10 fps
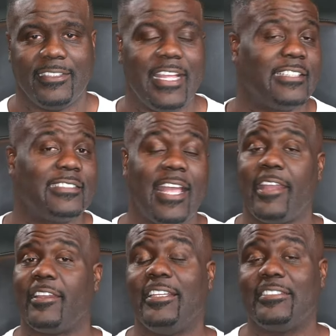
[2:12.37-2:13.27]
They
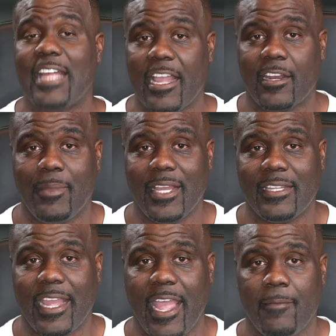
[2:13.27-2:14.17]
say he's not going to be in
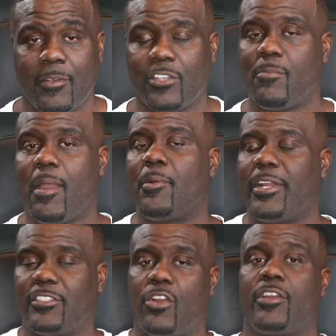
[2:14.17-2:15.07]
the game because remember,
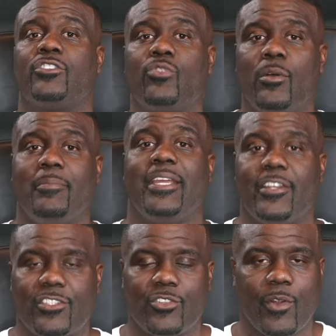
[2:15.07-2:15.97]
it turned into a
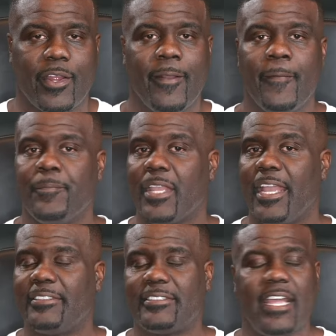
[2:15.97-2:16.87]
media story.
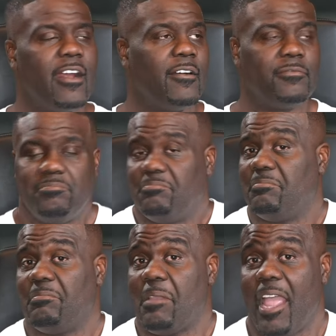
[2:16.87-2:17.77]
Instead of
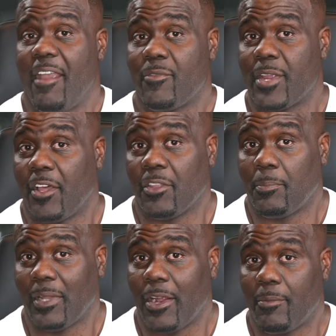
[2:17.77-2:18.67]
every other
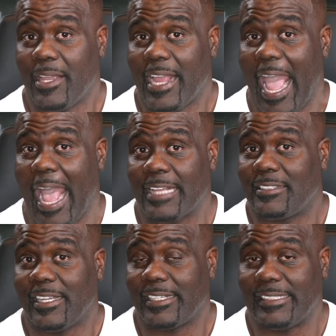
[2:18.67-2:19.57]
player being asked
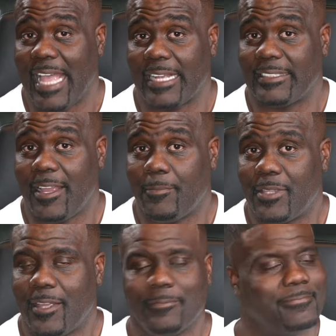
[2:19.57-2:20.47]
the exact same
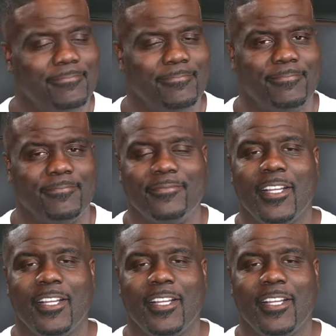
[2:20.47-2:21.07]
thing. Mm-mm.